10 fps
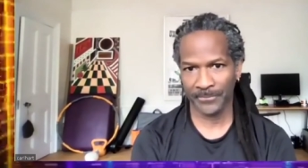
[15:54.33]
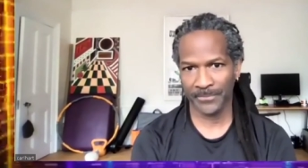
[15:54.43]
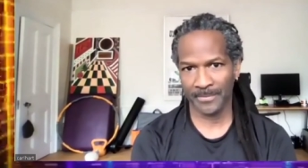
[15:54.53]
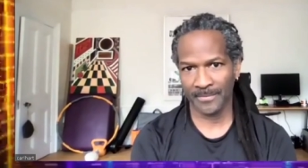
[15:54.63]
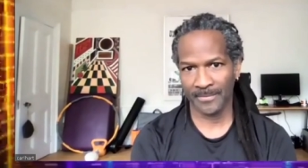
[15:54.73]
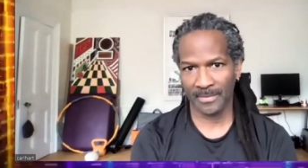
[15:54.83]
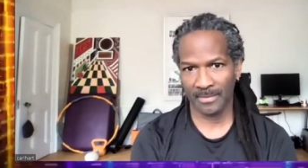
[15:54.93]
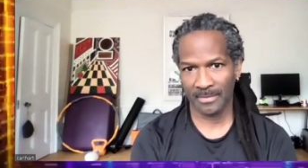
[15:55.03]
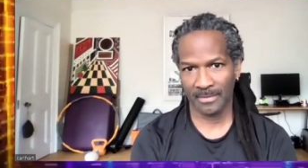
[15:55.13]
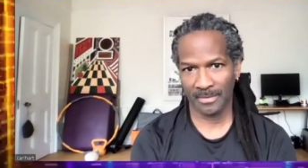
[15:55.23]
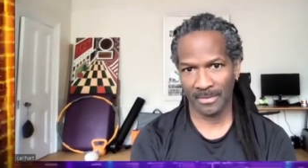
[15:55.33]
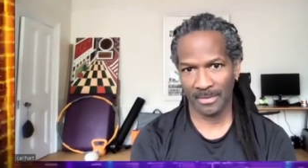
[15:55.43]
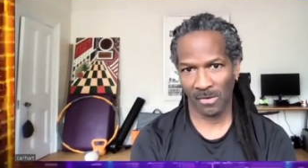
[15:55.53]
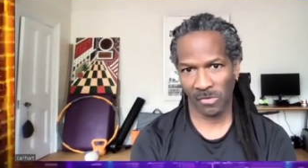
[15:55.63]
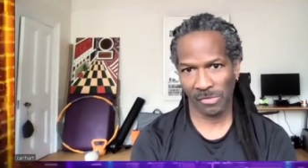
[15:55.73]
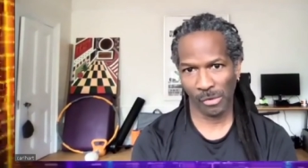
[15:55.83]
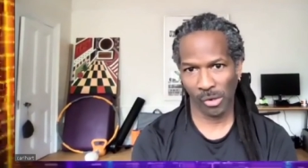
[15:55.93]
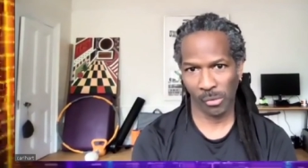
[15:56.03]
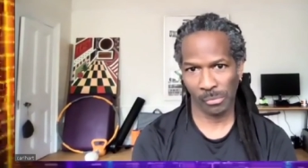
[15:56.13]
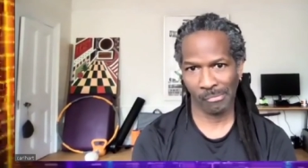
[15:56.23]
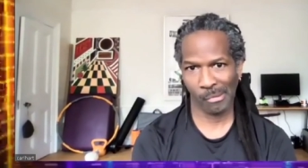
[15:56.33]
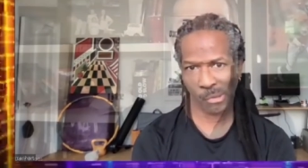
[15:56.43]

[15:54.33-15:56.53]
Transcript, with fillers: yeah, legal in 18 states, including Oregon,